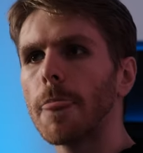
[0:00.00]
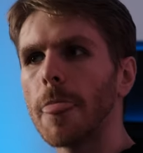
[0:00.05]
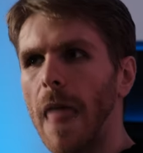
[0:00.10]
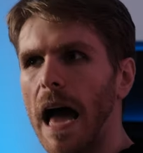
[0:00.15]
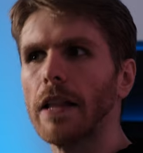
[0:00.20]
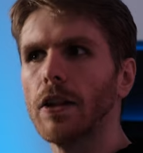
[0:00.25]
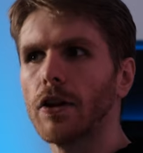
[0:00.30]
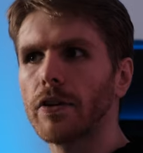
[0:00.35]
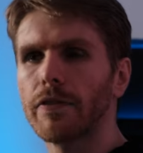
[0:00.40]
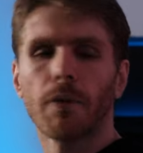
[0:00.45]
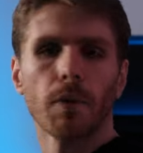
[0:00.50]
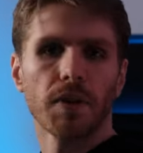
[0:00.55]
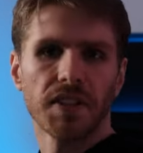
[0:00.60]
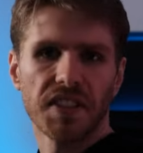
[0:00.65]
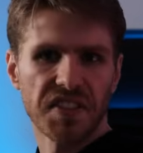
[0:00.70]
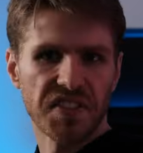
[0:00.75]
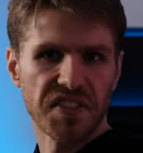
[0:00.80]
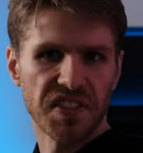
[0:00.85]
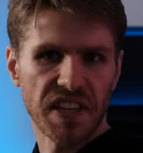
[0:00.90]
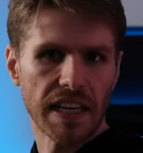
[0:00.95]
I look forward
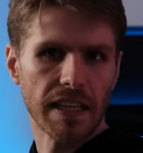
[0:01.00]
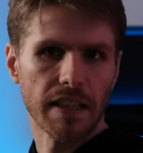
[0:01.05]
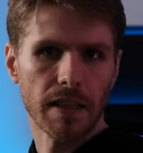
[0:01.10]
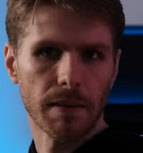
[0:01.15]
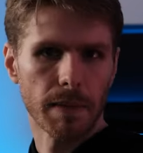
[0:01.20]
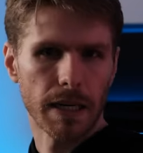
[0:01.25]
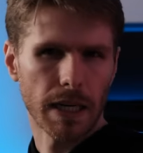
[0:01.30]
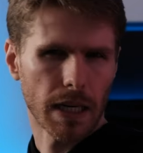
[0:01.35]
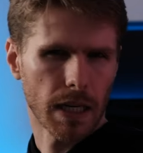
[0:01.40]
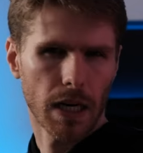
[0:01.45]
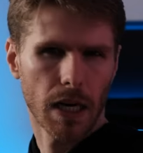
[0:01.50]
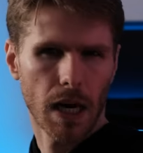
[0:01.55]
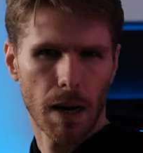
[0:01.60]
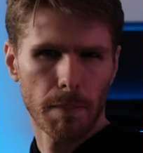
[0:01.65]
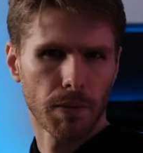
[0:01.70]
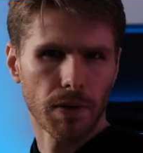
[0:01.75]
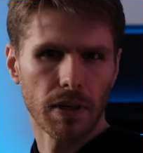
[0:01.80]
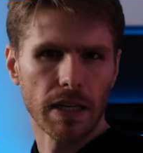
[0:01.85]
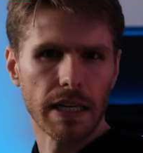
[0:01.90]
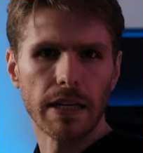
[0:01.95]
to seeing them in a
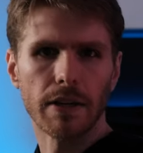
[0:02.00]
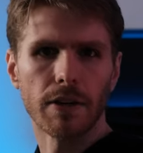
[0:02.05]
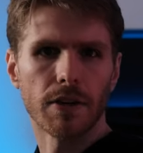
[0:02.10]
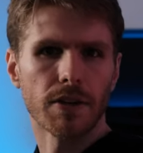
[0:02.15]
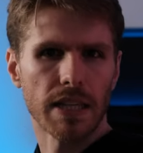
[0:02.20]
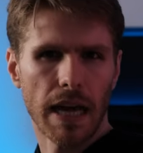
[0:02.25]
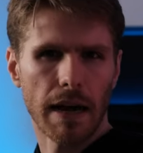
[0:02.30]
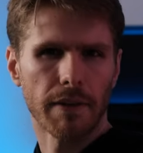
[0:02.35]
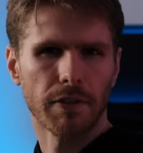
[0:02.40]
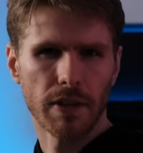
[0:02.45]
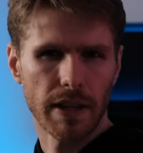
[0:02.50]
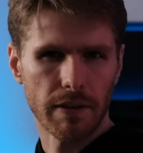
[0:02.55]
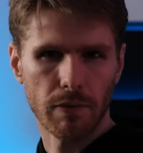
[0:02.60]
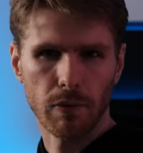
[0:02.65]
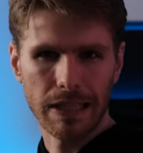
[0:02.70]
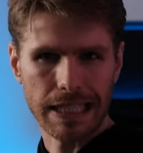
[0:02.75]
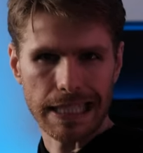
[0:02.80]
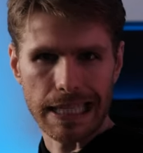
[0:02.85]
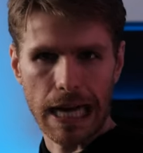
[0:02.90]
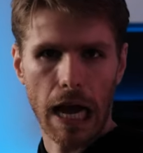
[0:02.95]
couple years after they've
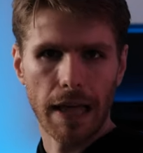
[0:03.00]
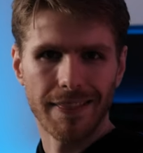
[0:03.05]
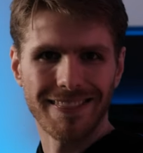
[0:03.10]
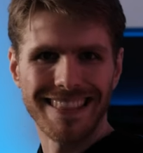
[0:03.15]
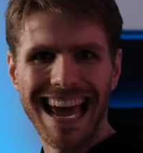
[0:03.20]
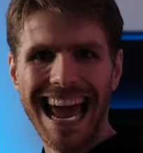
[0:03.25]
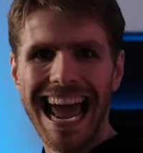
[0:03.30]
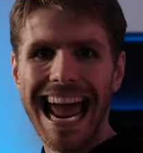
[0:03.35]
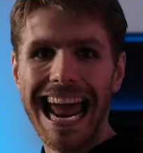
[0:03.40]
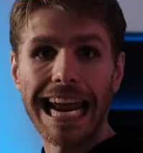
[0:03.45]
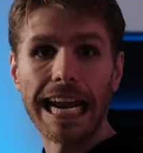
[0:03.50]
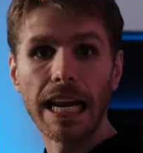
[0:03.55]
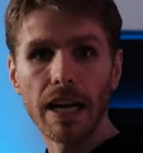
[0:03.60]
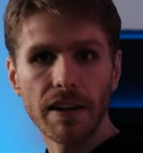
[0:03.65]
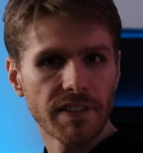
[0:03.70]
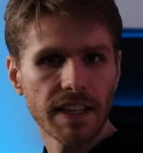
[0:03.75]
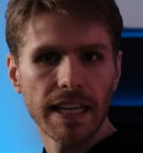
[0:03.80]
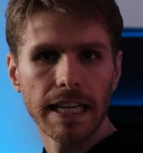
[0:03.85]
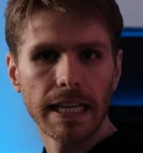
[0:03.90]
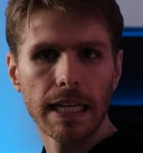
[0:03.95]
really gotten the hang
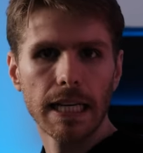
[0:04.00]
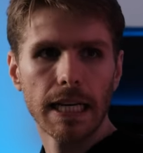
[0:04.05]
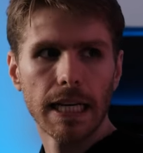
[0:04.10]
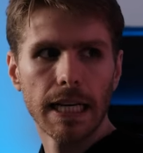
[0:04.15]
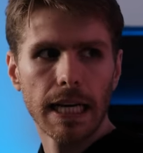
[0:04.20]
of it.